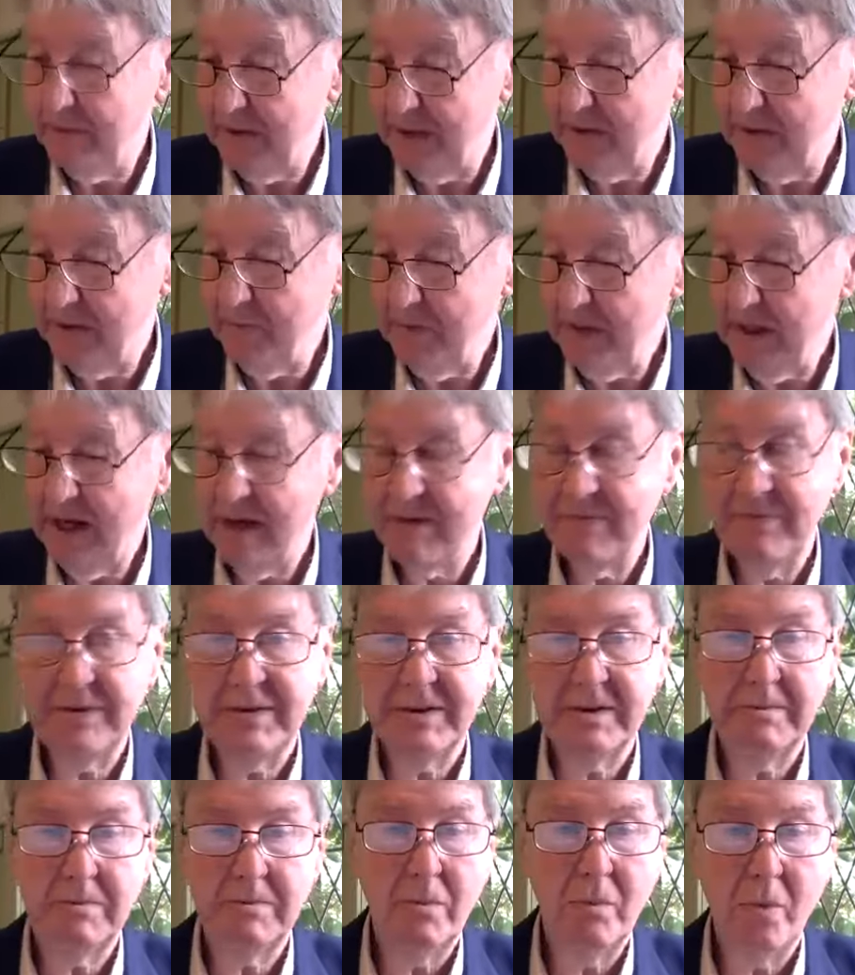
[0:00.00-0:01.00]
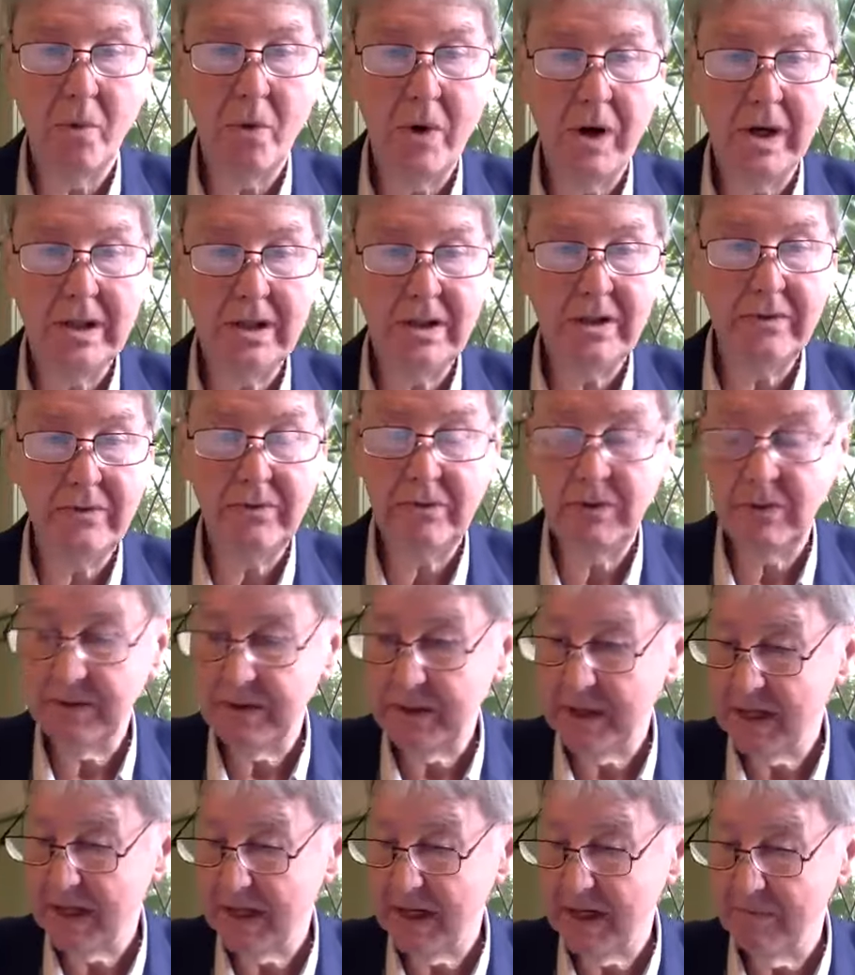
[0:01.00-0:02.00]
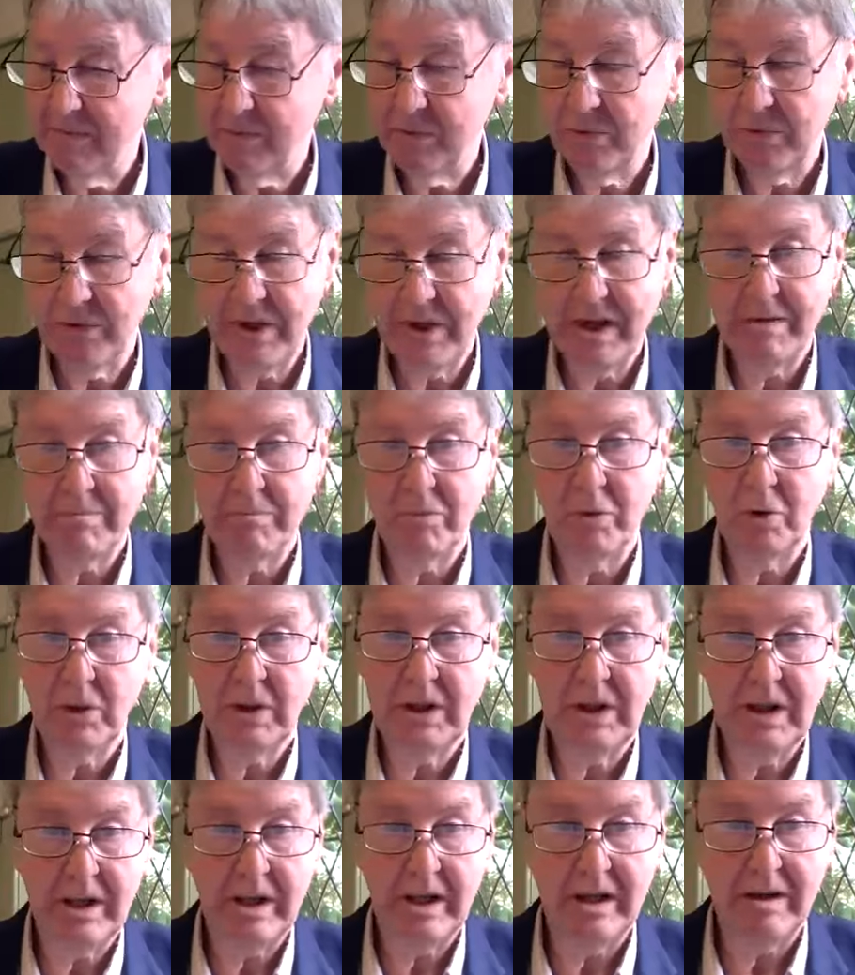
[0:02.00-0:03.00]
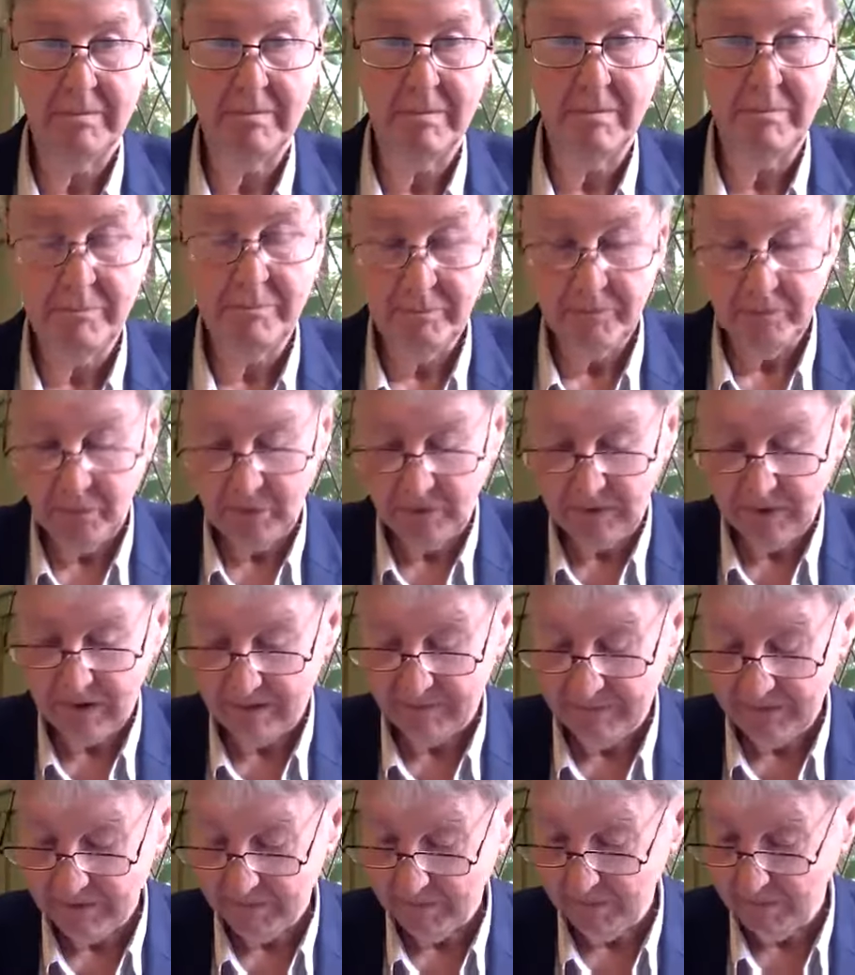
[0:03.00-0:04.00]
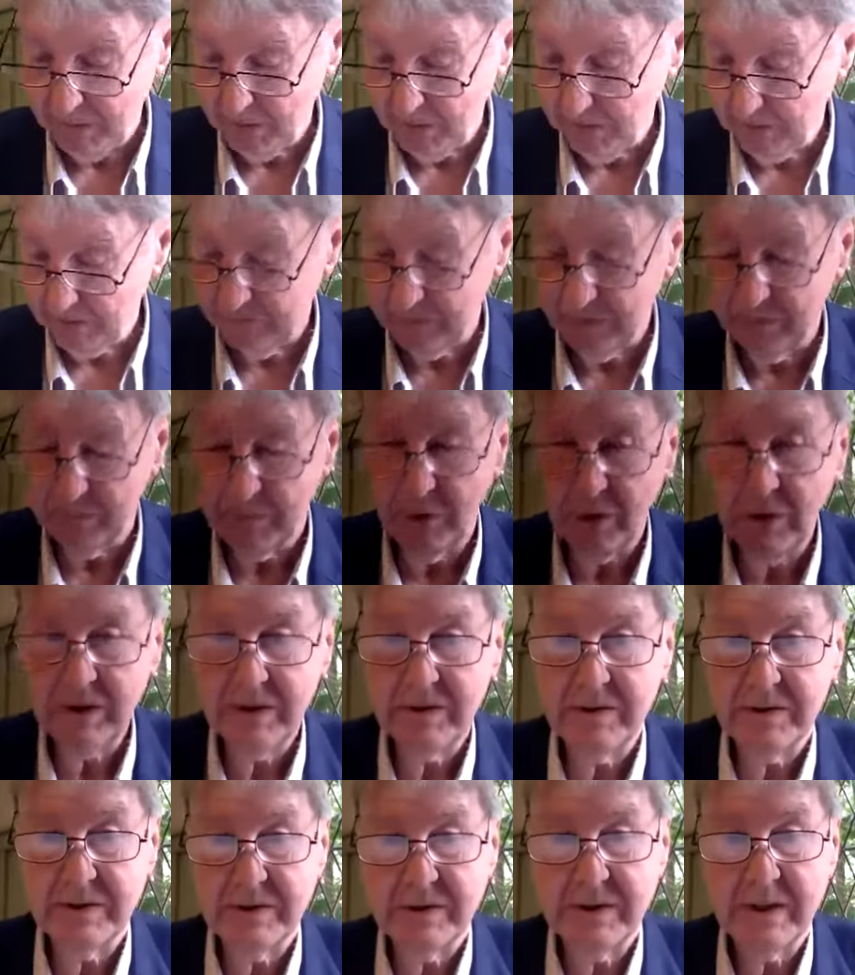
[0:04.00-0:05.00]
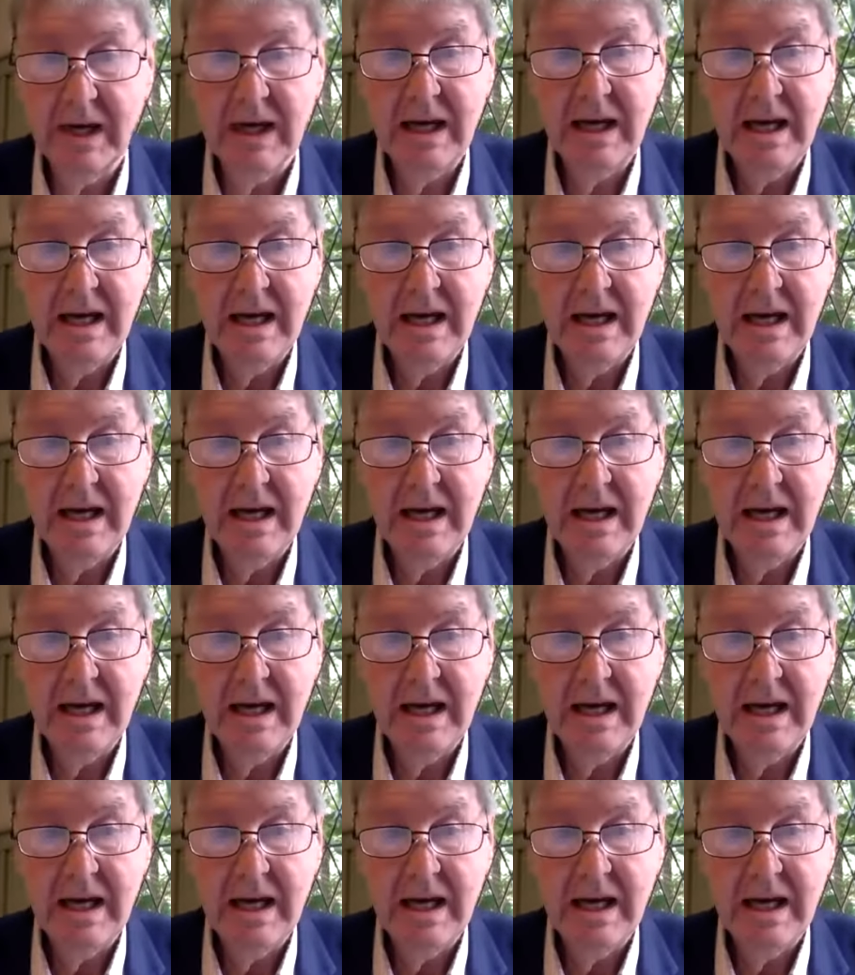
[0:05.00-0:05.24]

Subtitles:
didn't we have some wonderful times with our book club? We have some beautiful books,